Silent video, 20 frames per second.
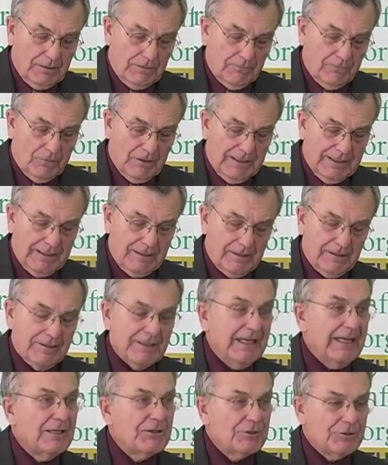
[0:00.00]
of why our
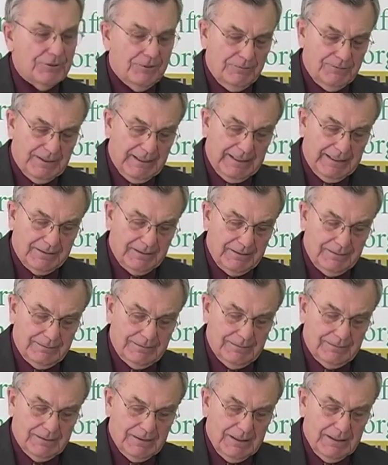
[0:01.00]
national debt
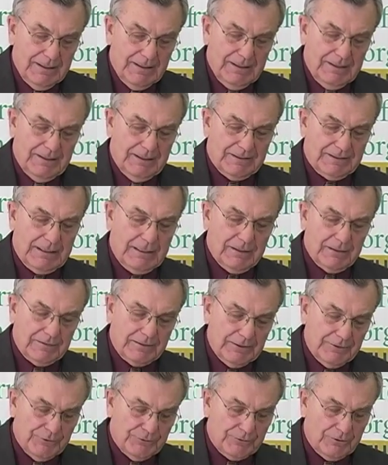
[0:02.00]
is out of
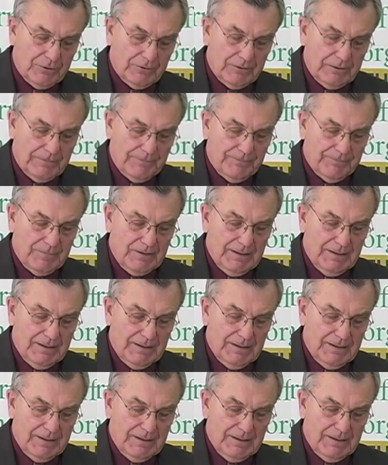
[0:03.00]
control.